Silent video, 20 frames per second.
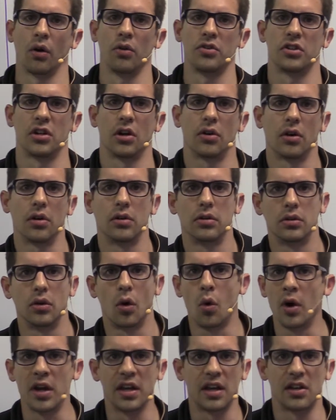or 0,
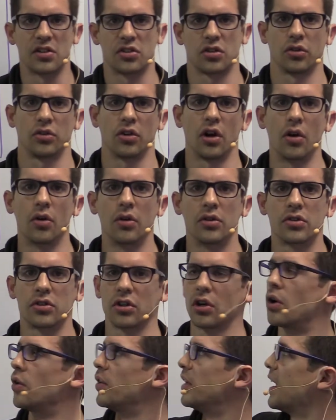or a yes or no.
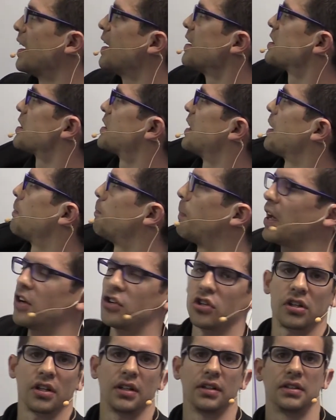So yes, that
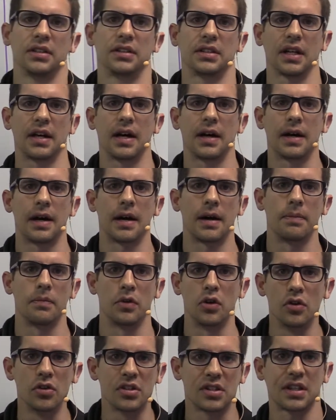patient
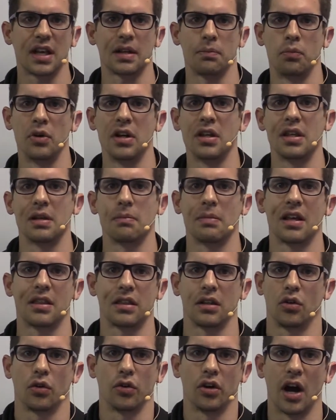used that breathing
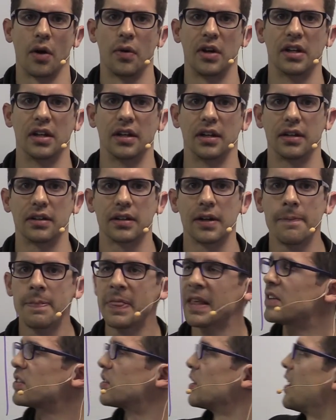method, or no, he didn't.
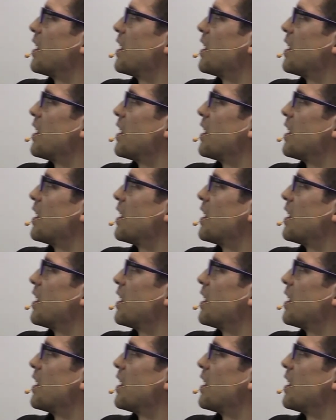So